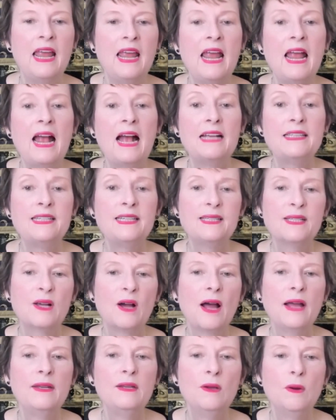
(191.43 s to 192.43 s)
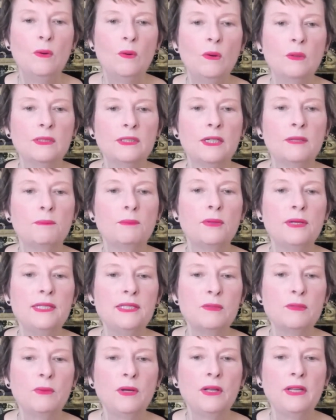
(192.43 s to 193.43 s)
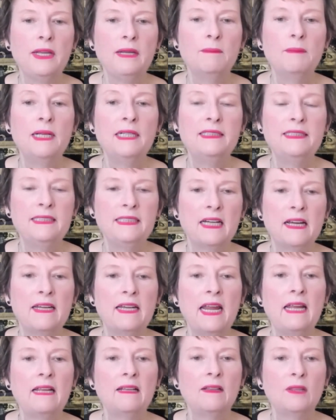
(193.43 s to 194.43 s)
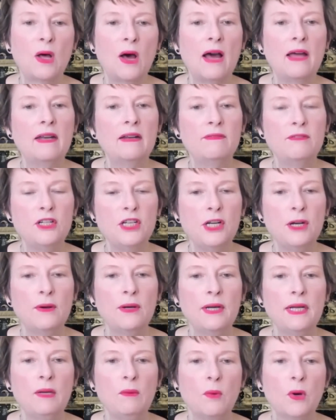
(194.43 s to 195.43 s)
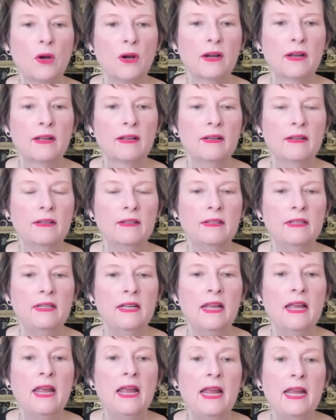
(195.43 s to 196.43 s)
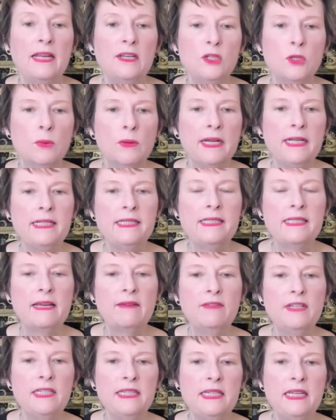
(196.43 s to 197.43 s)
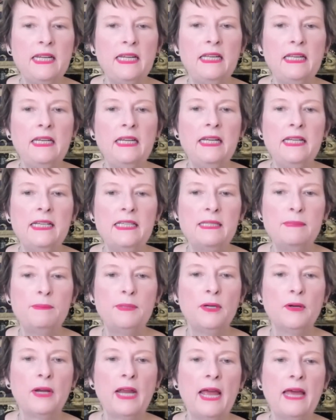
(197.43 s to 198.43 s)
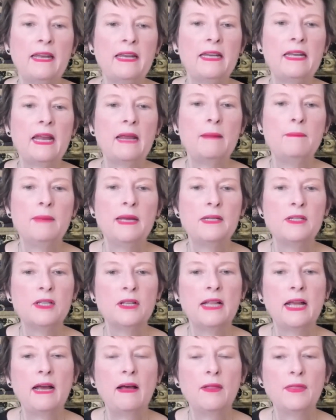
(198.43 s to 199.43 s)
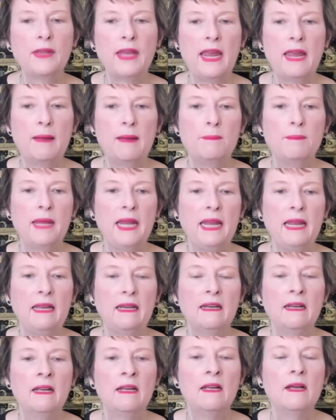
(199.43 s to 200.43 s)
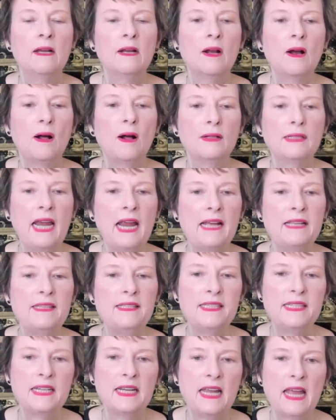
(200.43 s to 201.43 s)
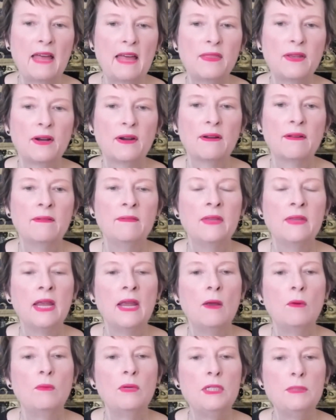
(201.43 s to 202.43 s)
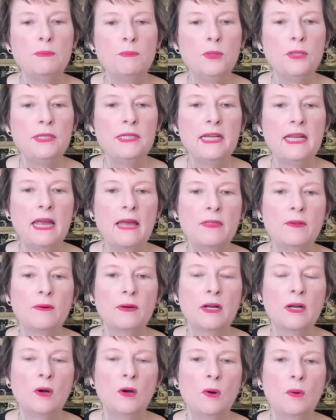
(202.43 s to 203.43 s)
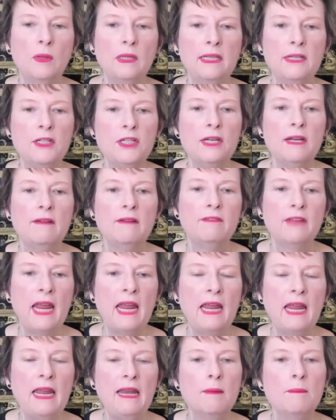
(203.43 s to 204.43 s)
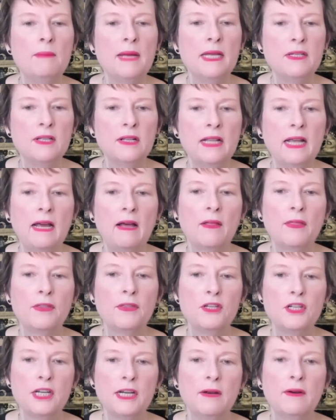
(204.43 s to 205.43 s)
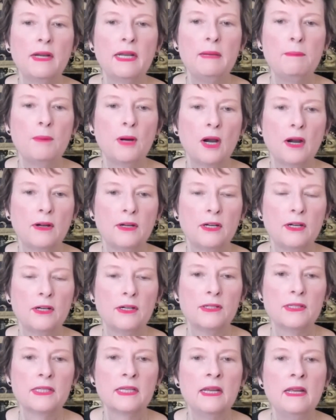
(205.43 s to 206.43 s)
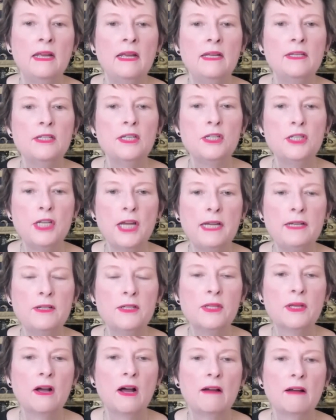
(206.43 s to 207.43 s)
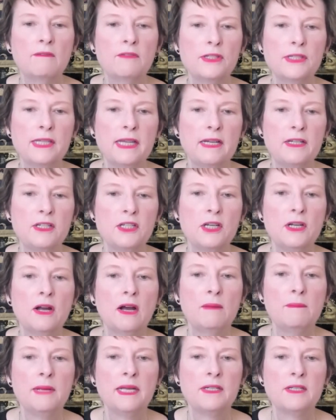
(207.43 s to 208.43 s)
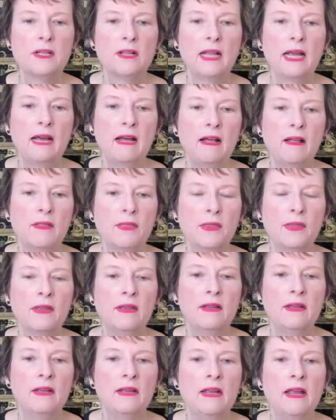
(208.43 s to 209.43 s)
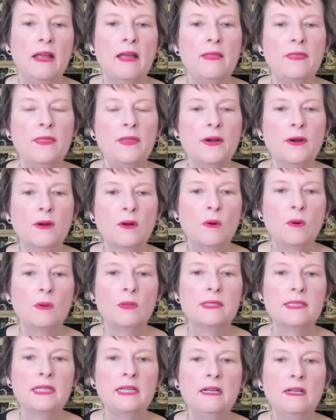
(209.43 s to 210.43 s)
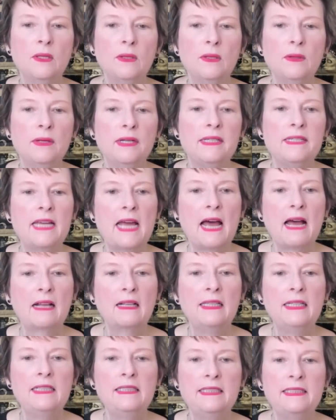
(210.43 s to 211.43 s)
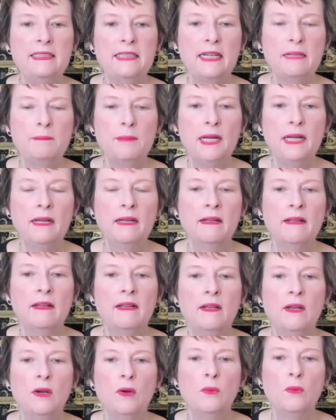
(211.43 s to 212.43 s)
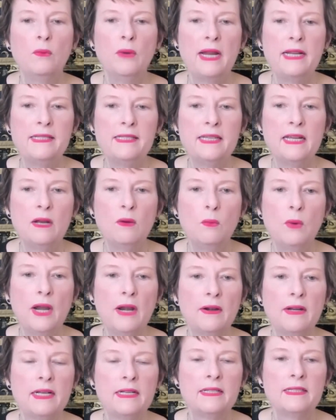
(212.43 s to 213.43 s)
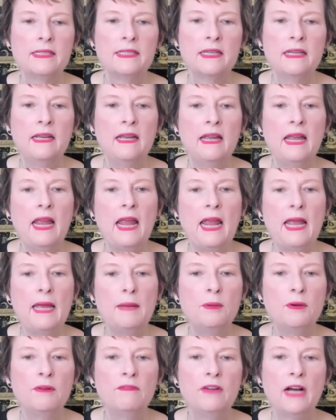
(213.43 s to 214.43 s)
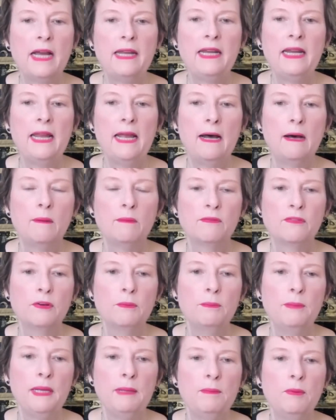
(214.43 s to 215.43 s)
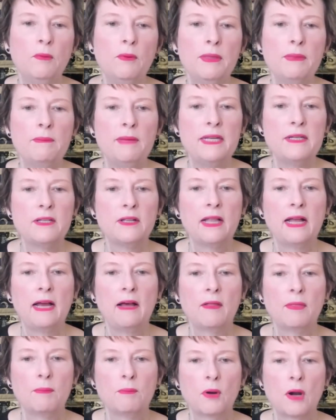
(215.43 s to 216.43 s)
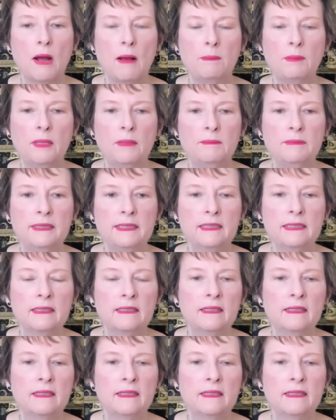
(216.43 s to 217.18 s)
As he's gotten older, Prince William has done a lot of charity work. In 2017, he spearheaded a mental health campaign called Heads Together, which put together a coalition of 8 mental health charity partners to change the conversation on mental health. Their goals included tackling stigma, raising awareness, and providing help for people with mental health problems.